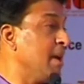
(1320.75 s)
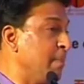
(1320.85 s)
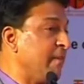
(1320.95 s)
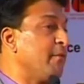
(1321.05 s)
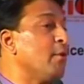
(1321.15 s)

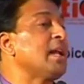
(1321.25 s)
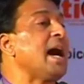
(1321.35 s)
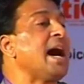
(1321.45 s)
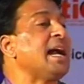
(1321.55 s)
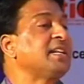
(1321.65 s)
before
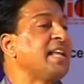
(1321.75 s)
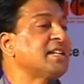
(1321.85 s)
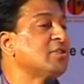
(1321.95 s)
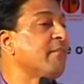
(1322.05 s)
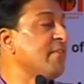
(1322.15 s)
our
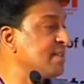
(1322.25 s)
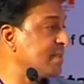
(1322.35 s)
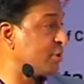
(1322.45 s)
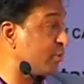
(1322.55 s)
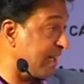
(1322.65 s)
tax
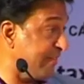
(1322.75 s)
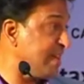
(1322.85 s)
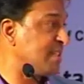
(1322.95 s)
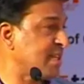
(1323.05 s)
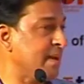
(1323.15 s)
officer to
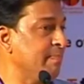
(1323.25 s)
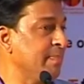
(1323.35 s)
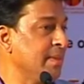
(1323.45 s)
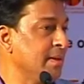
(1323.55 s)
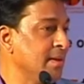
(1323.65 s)
convince him,